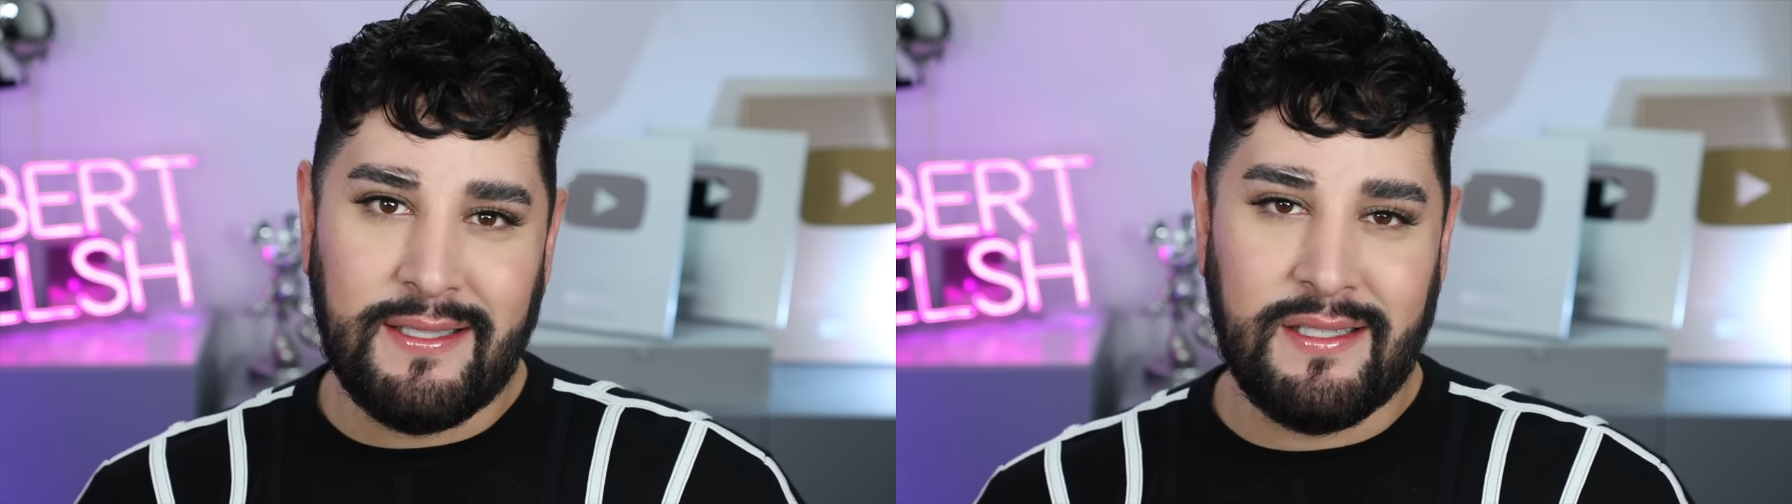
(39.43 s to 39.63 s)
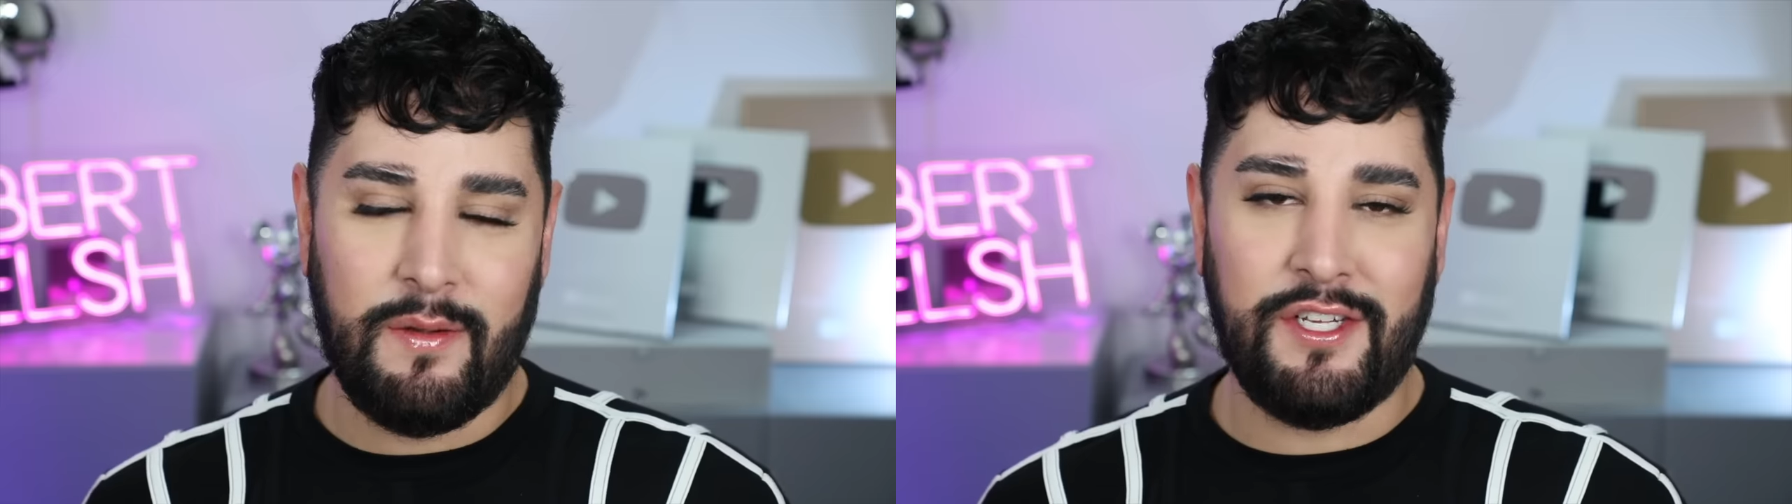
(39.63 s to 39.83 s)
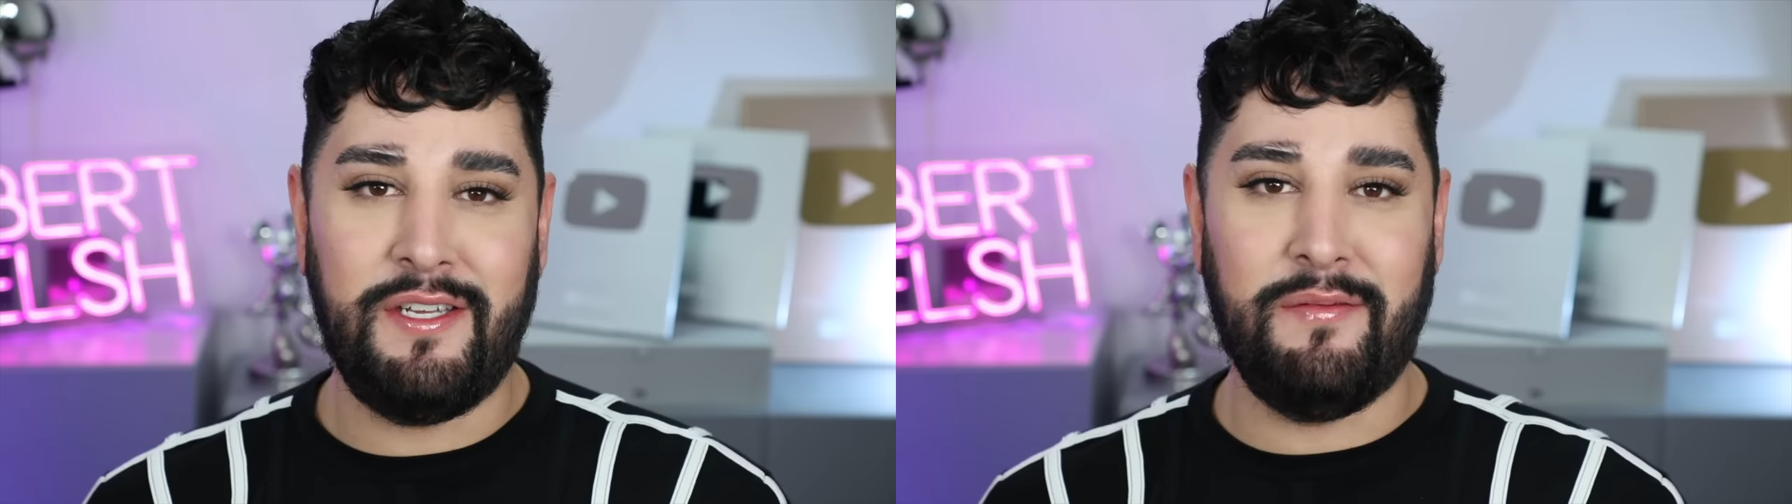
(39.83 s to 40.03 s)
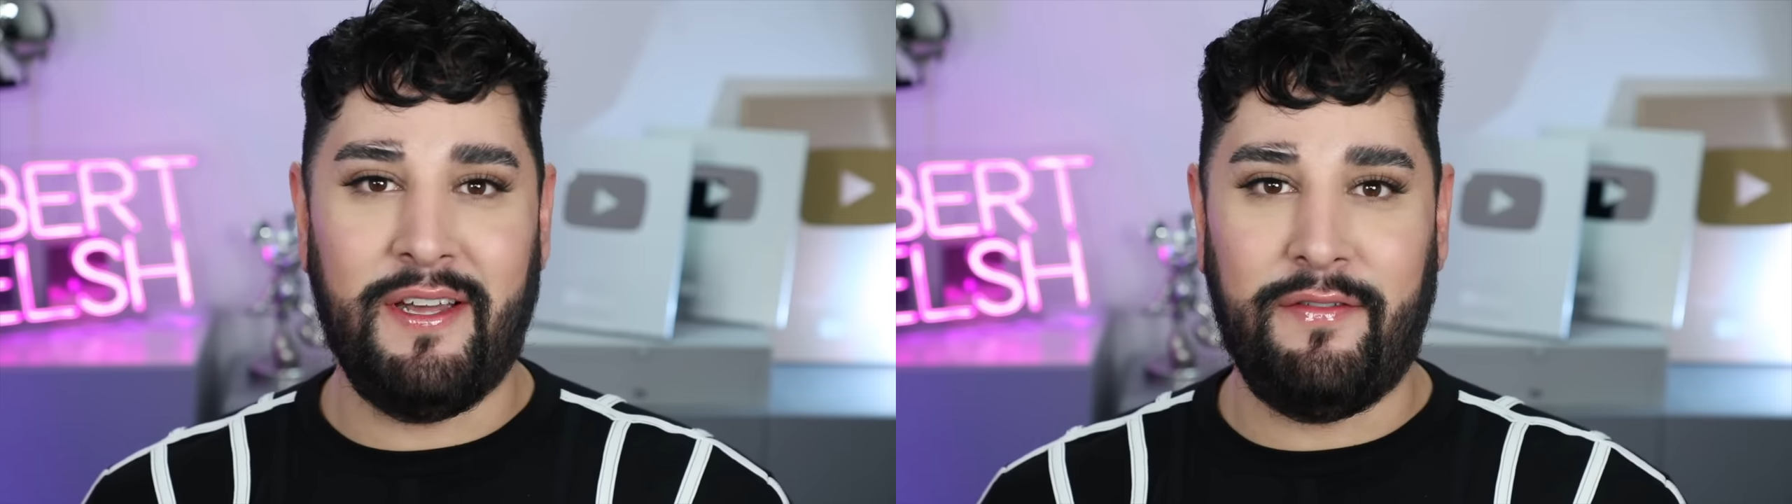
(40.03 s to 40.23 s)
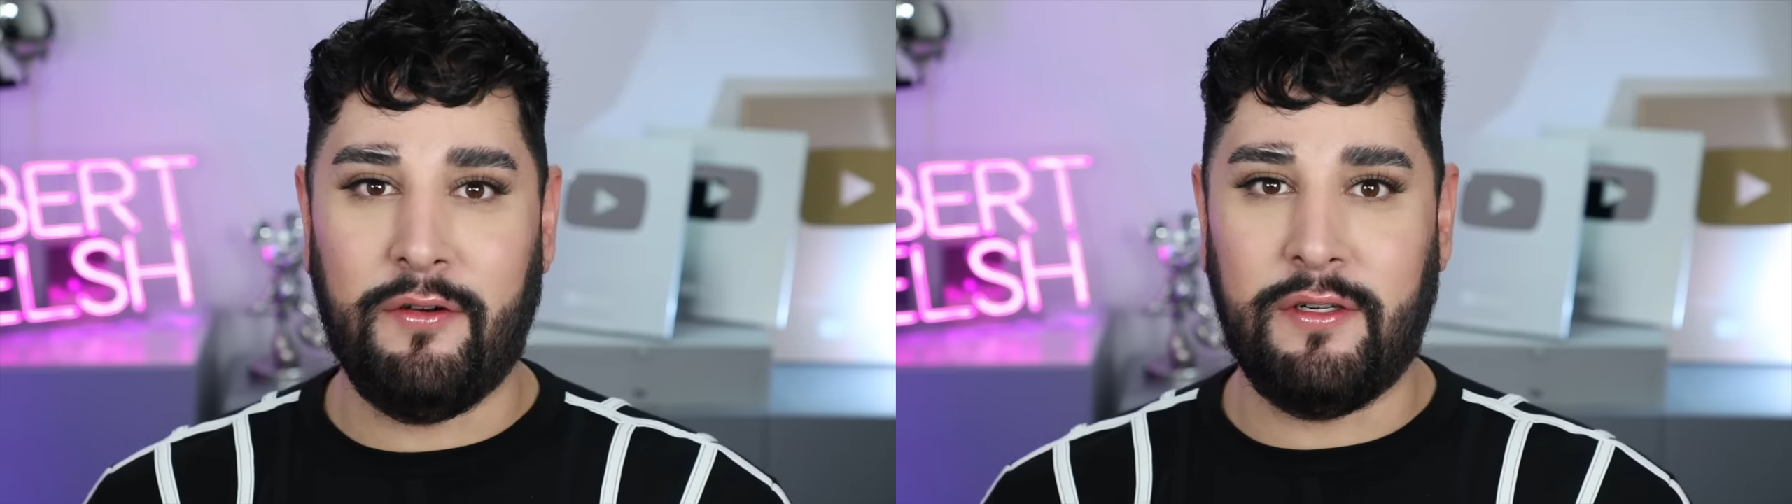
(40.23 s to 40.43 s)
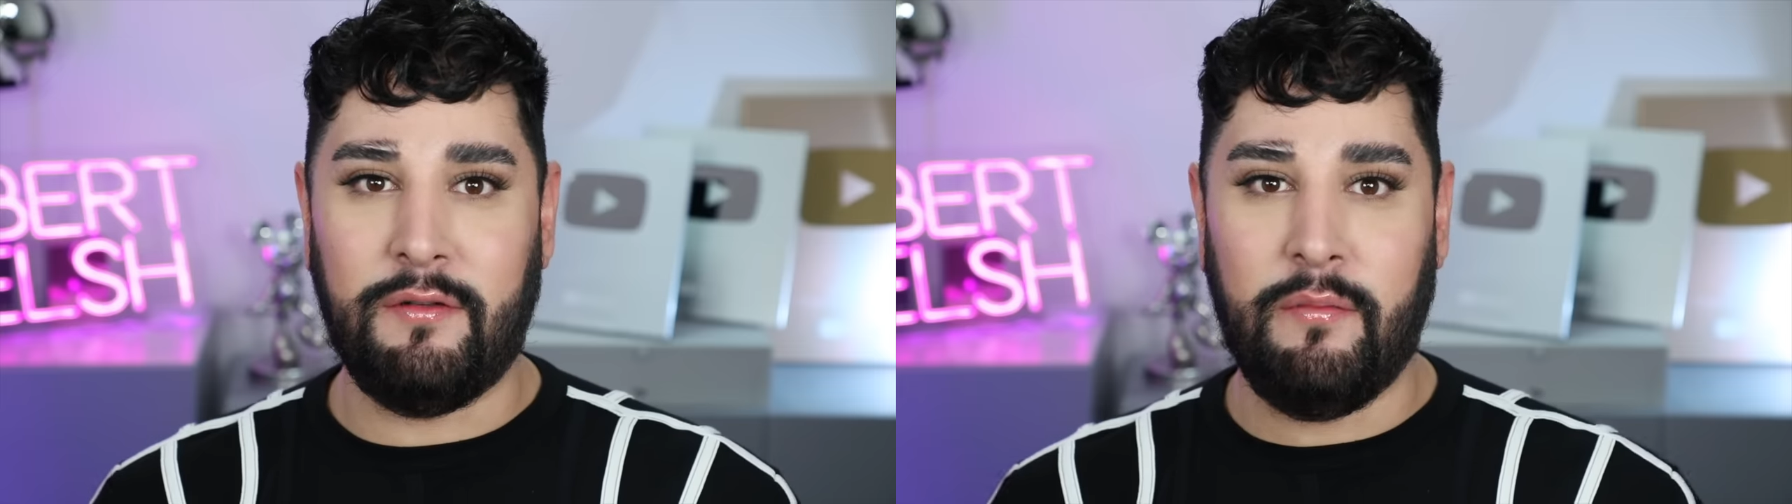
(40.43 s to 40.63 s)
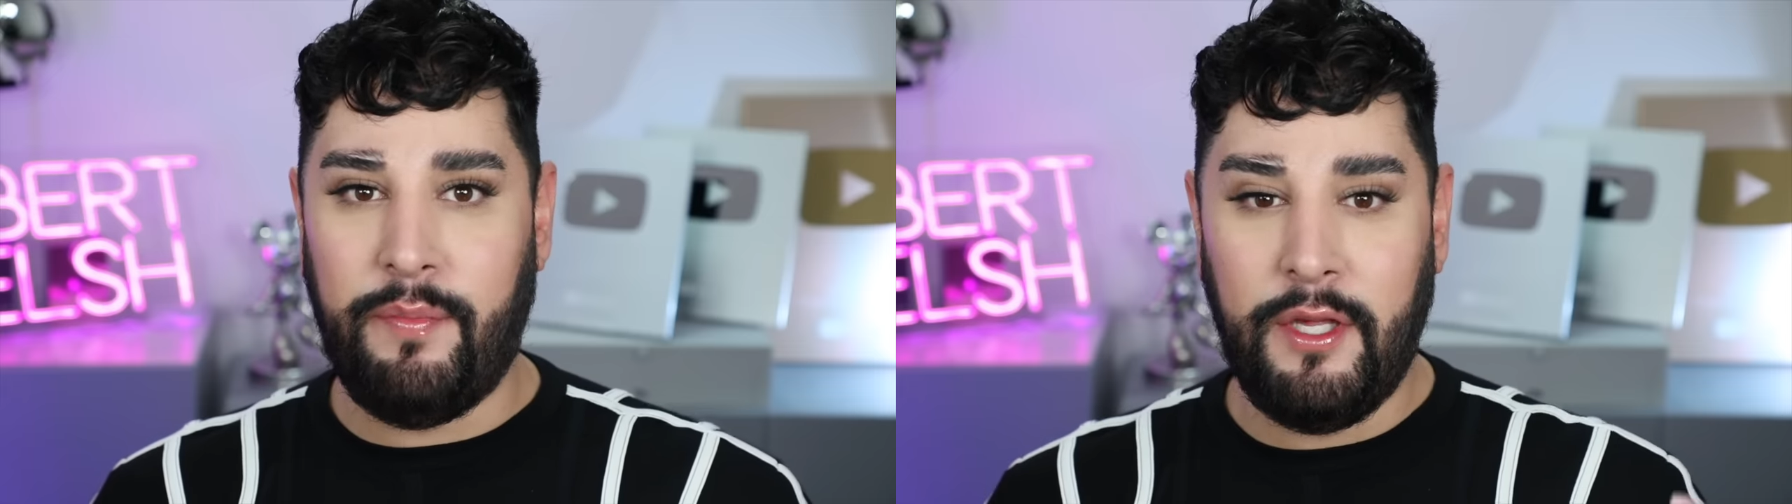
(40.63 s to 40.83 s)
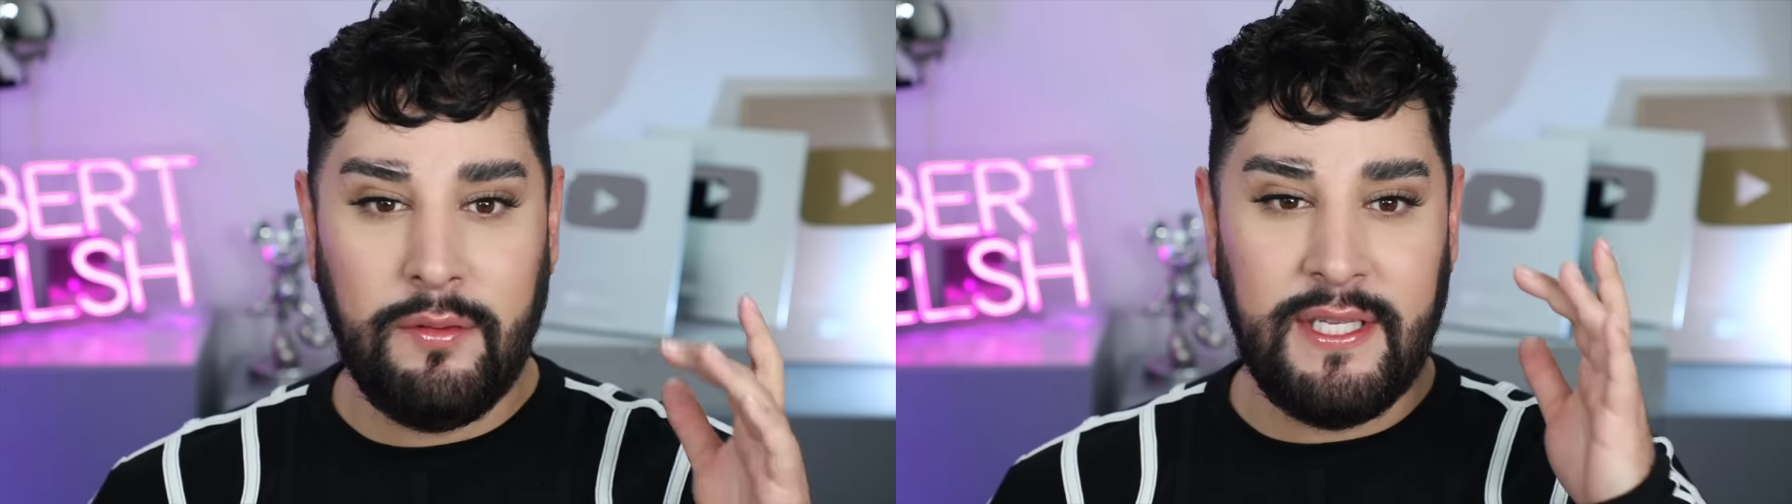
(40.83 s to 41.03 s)
especially if you're doing
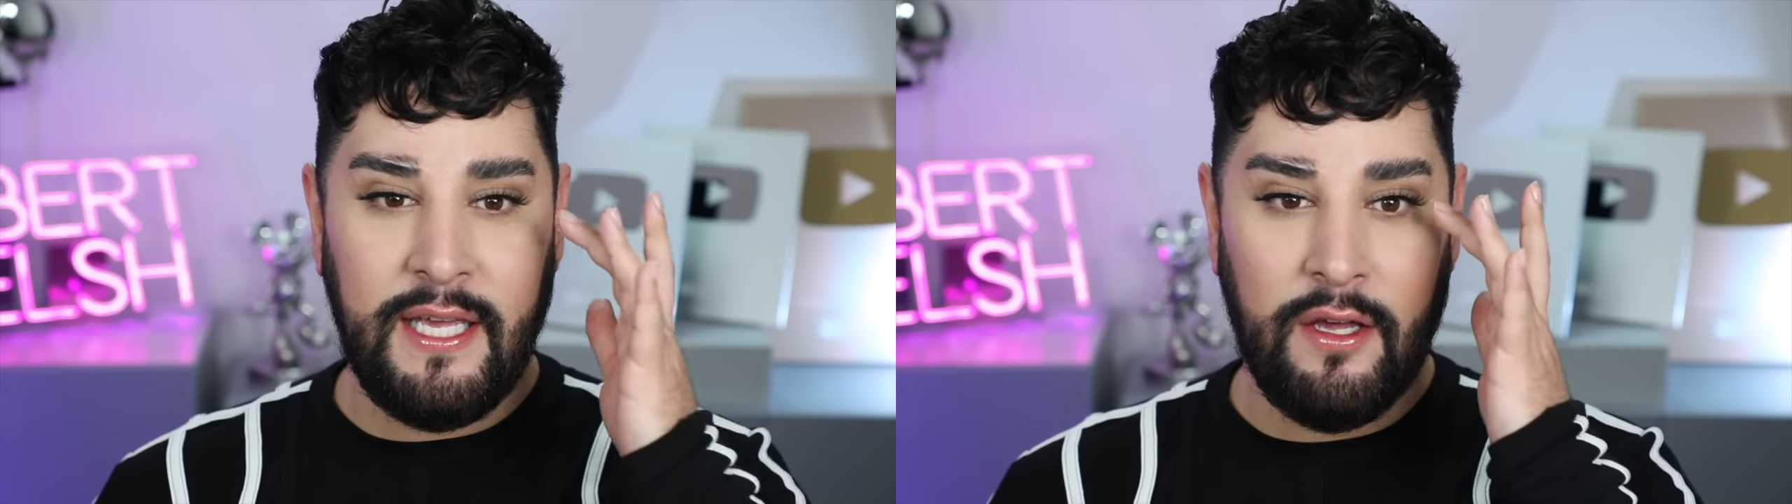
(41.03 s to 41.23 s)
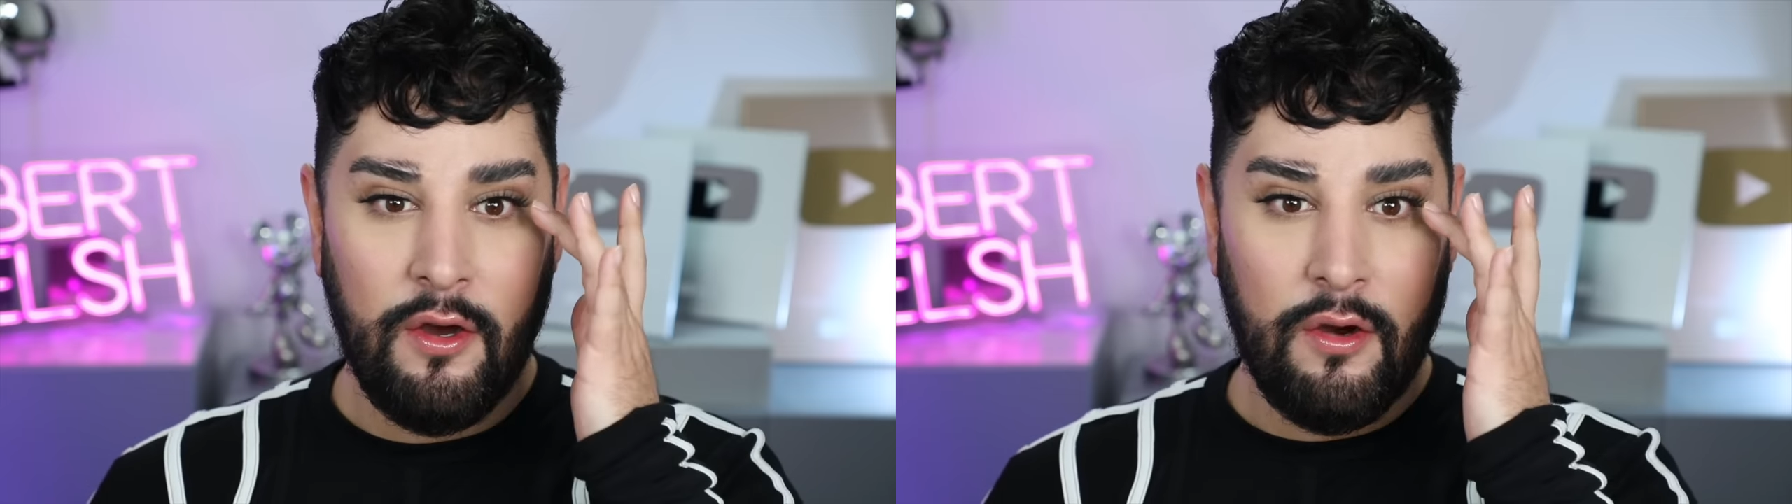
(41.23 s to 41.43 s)
beauty